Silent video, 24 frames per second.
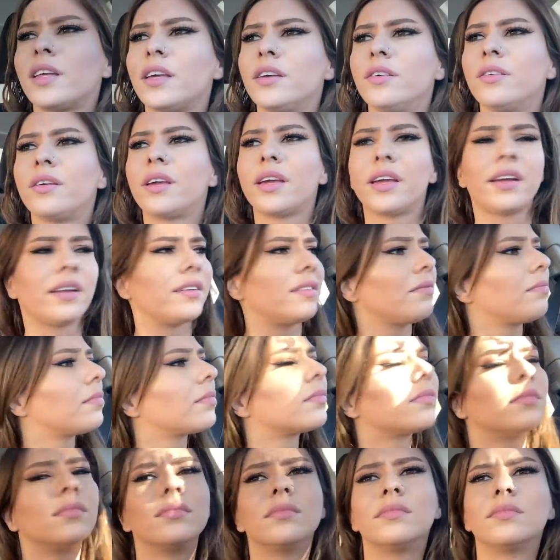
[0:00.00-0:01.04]
you can't
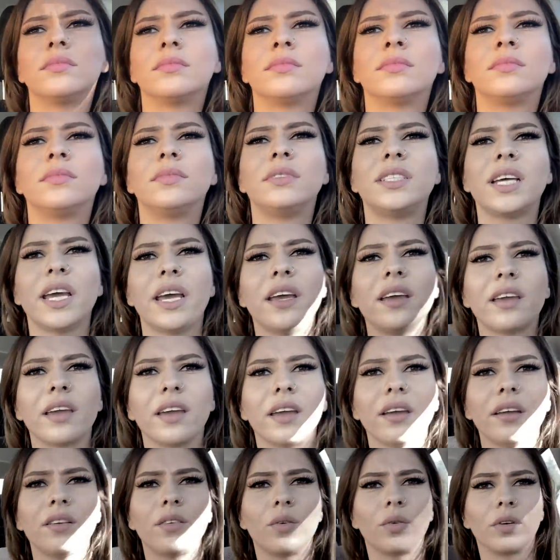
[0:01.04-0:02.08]
take
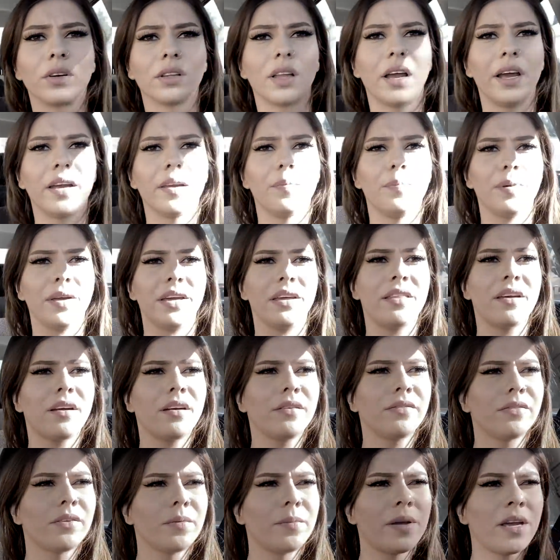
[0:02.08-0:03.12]
it or like be
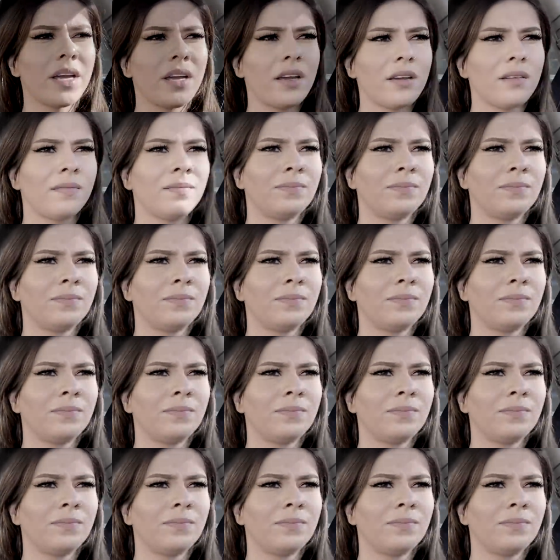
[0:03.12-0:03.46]
there for me.